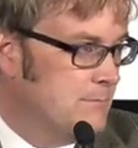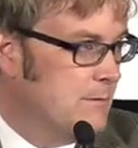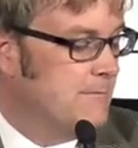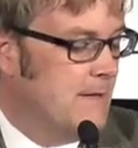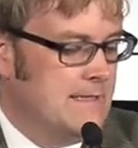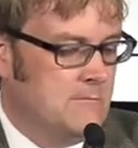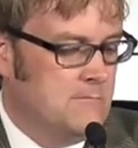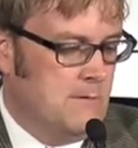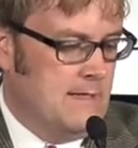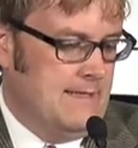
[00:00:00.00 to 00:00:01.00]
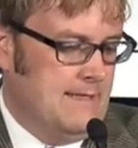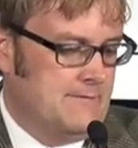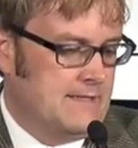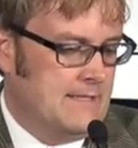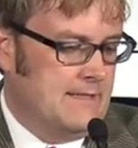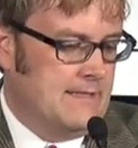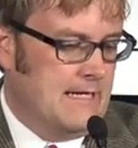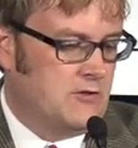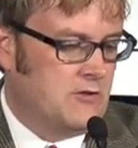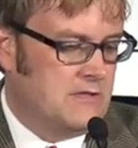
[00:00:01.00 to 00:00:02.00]
provide a way of studying
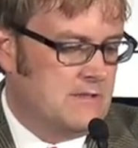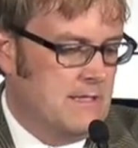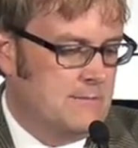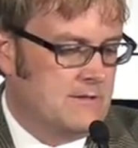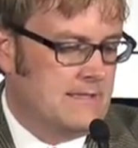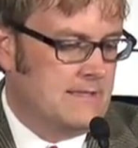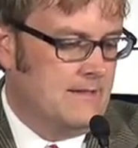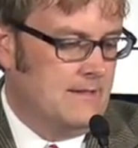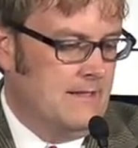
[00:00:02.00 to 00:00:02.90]
how church members